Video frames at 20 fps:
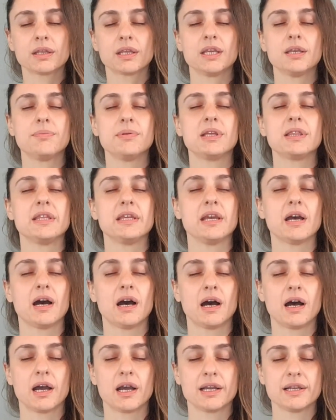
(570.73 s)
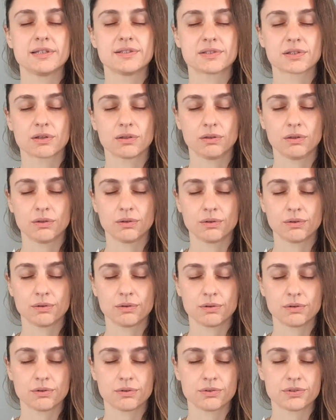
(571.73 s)
Keeping the eyes
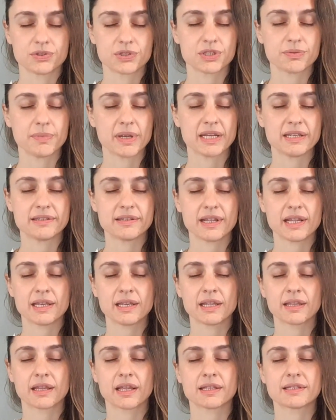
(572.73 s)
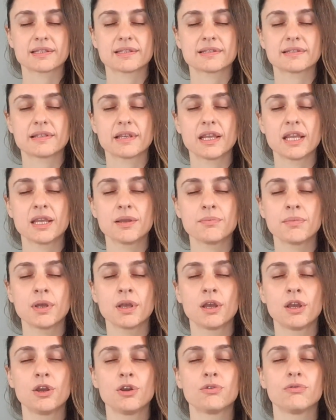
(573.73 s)
closed, maintaining that same
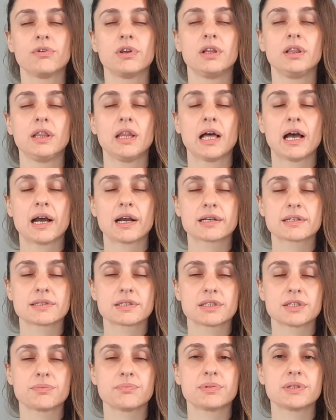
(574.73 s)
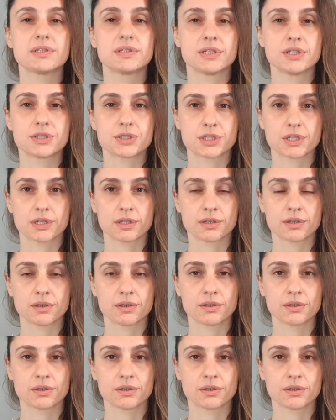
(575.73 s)
relaxed position.